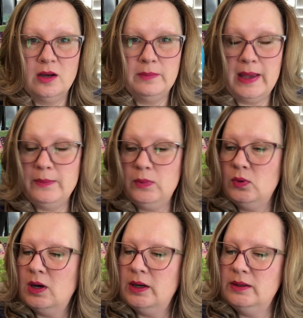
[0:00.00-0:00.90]
bamboo
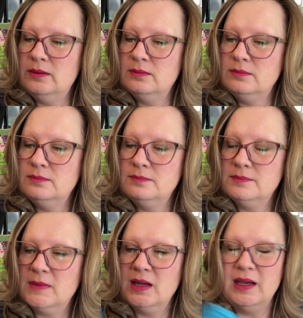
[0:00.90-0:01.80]
cotton.
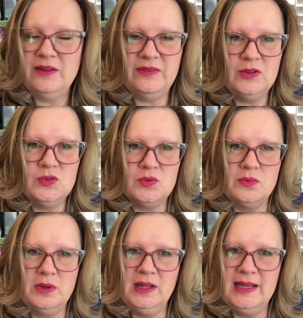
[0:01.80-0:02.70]
It feels
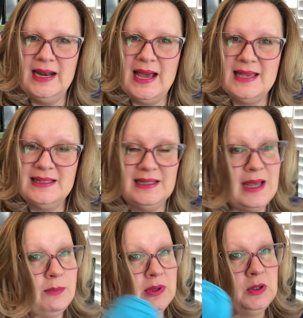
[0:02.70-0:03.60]
really nice, and
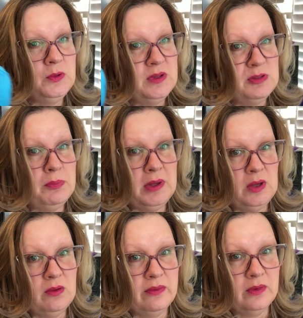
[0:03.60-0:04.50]
that blue is
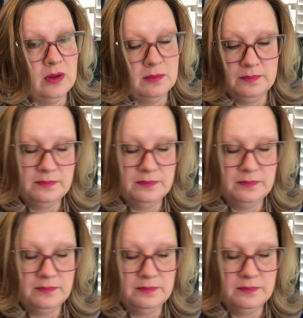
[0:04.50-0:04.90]
beautiful.